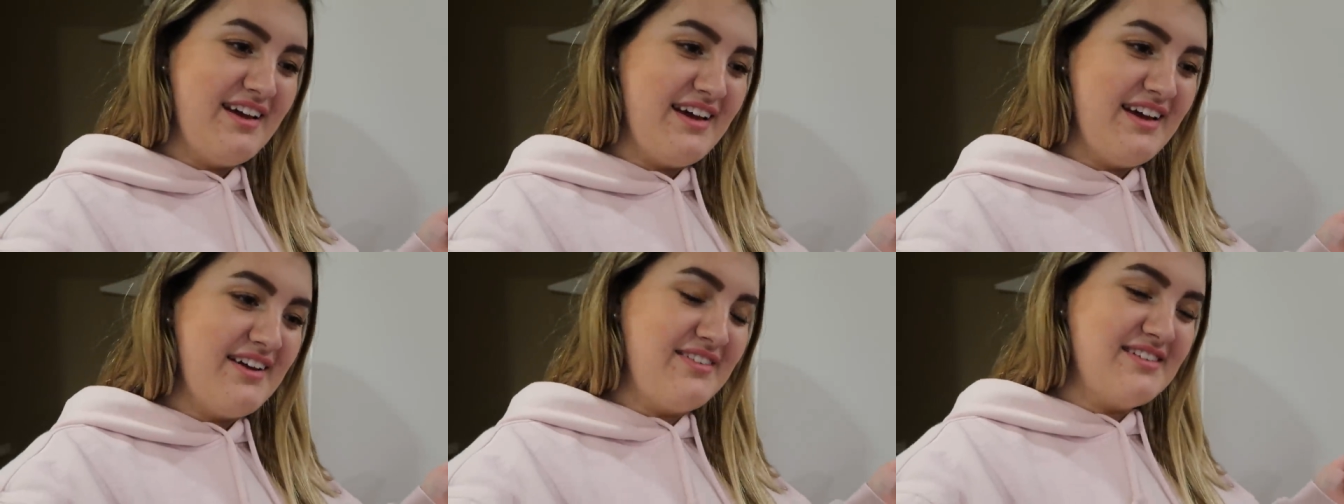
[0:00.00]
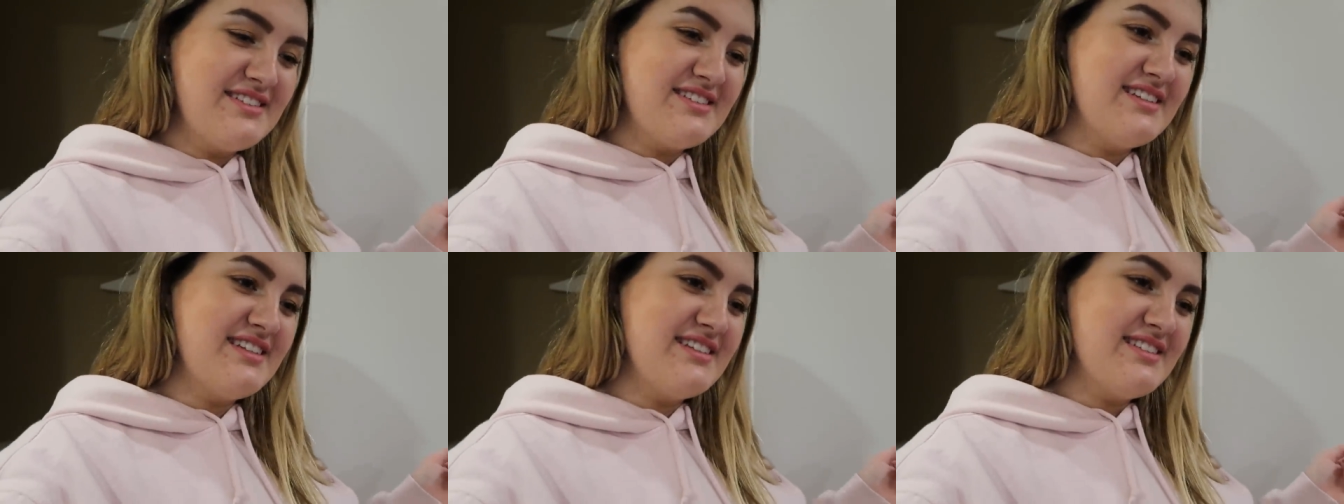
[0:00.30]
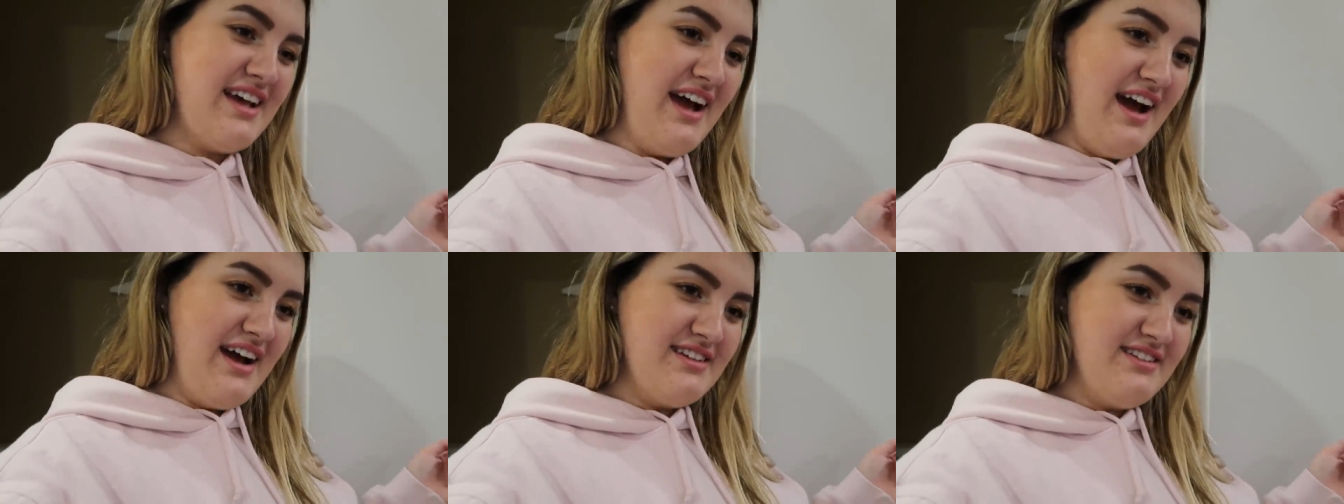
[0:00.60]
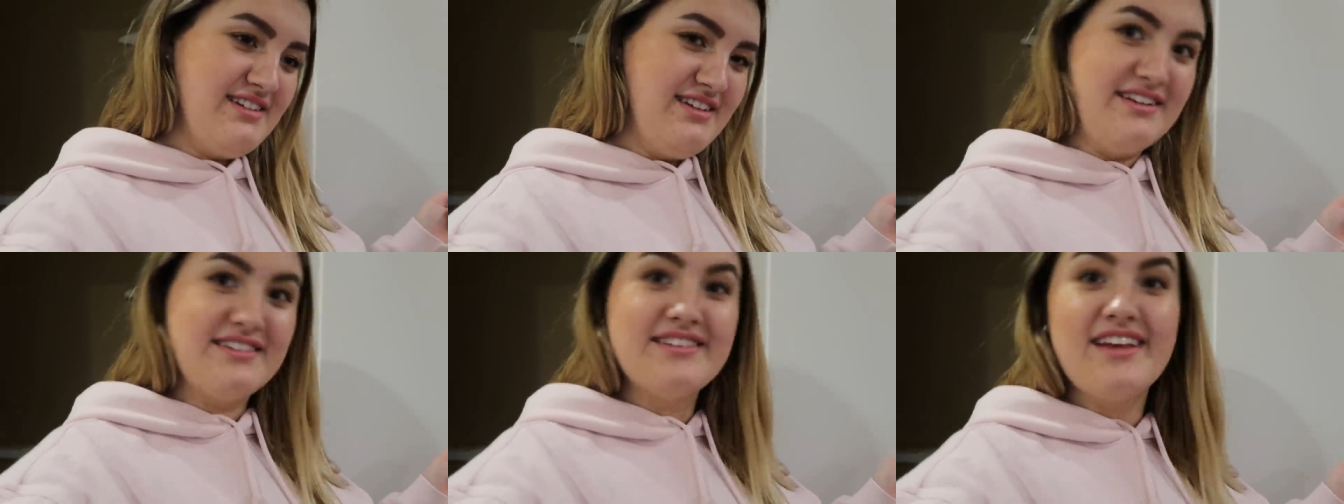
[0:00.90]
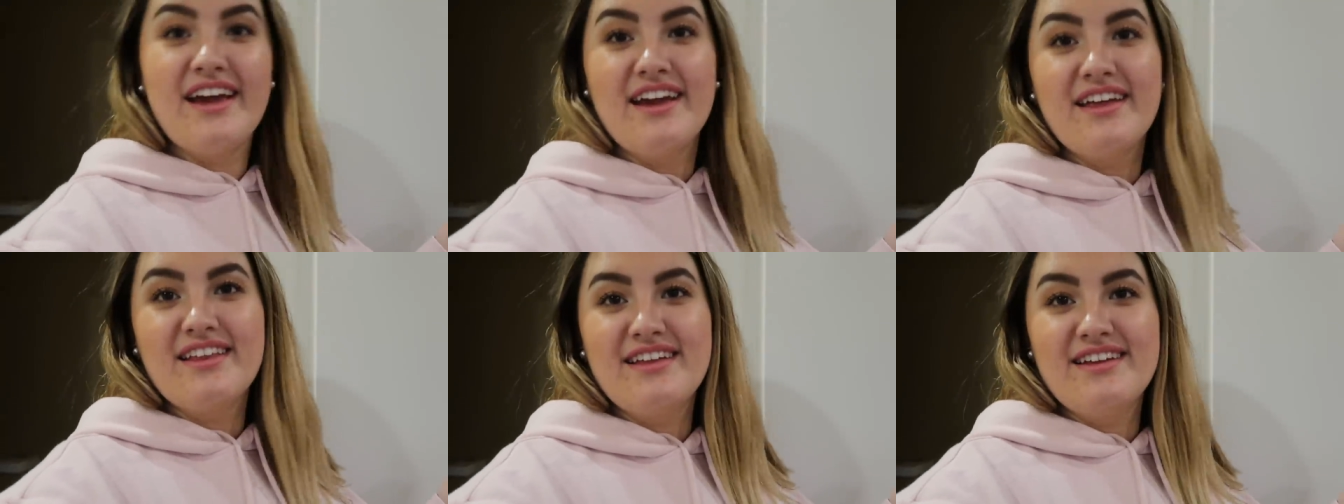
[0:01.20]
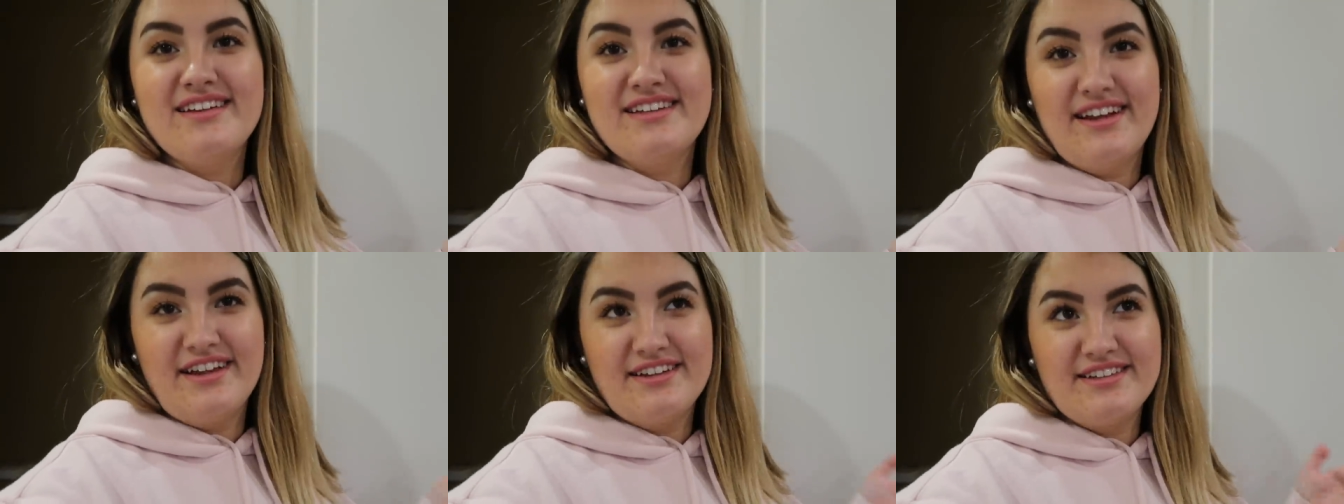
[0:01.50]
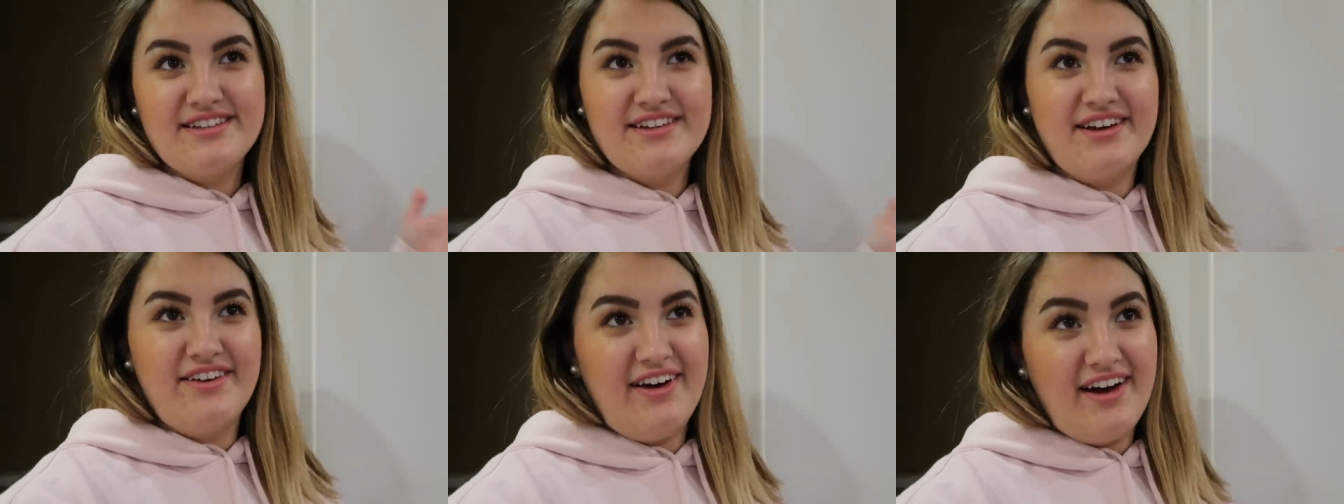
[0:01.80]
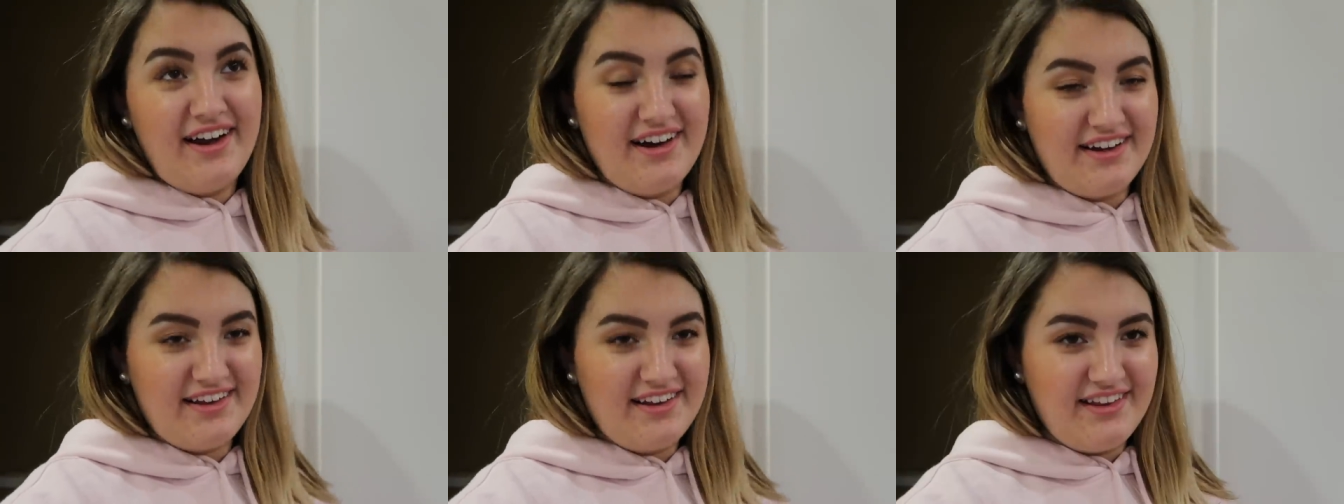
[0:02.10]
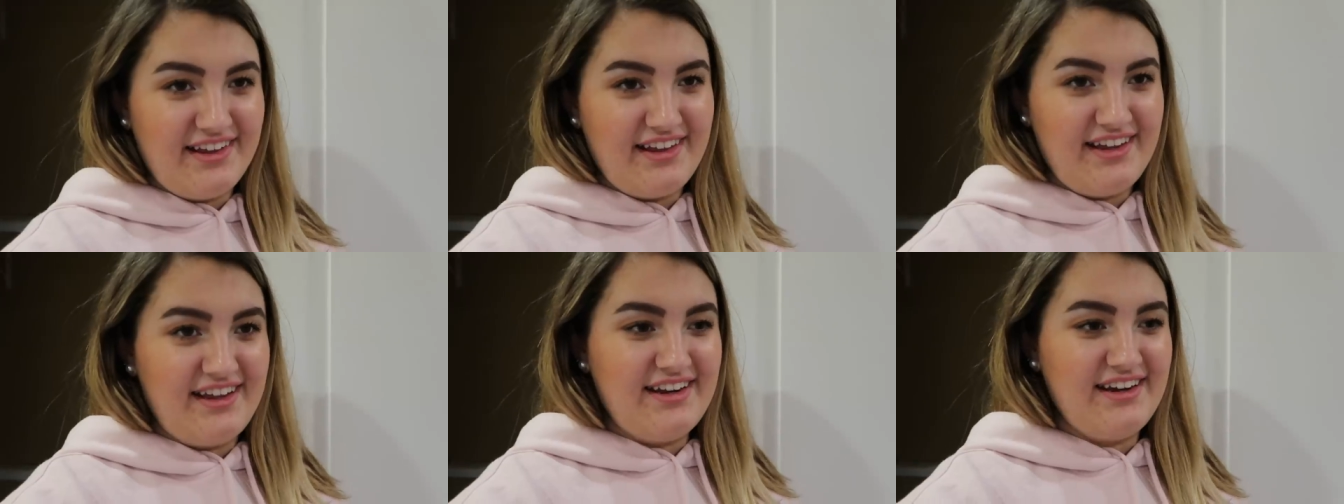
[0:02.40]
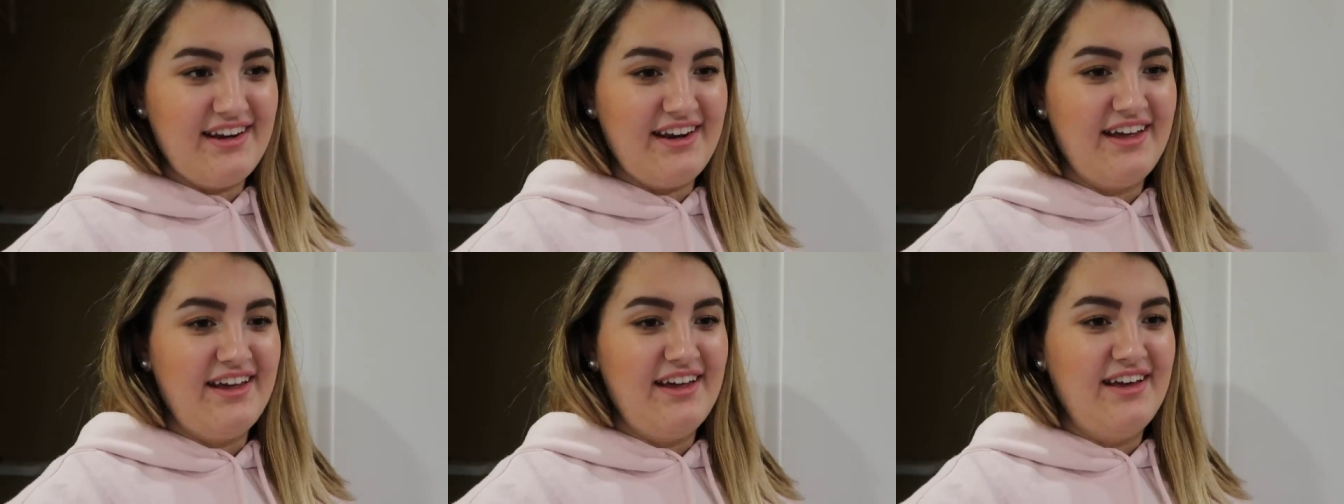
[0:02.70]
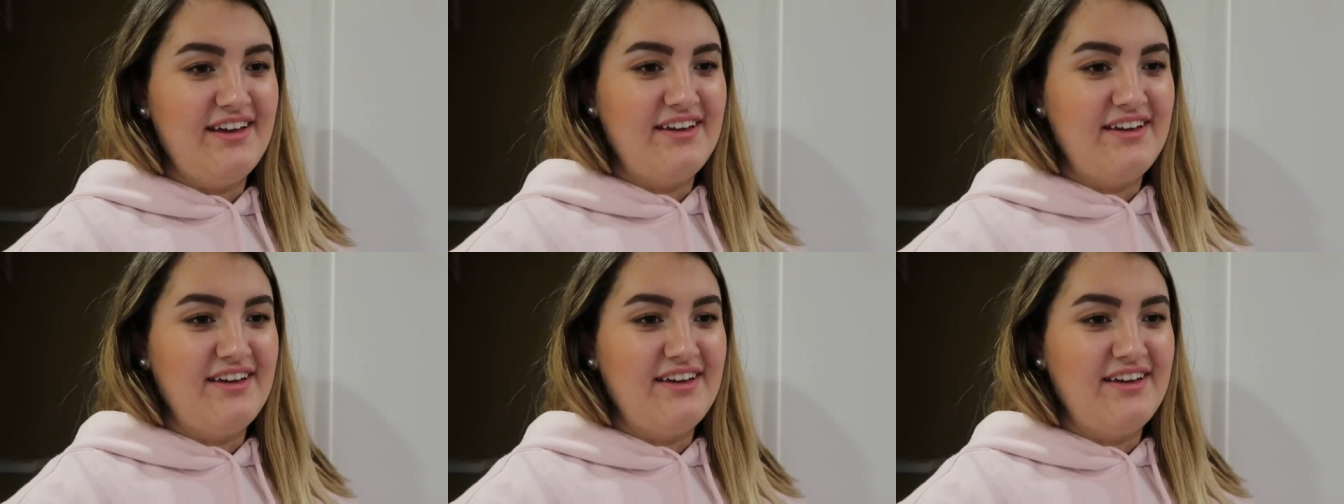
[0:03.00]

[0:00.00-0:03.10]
It was a disaster because Haley doesn't know how to clean,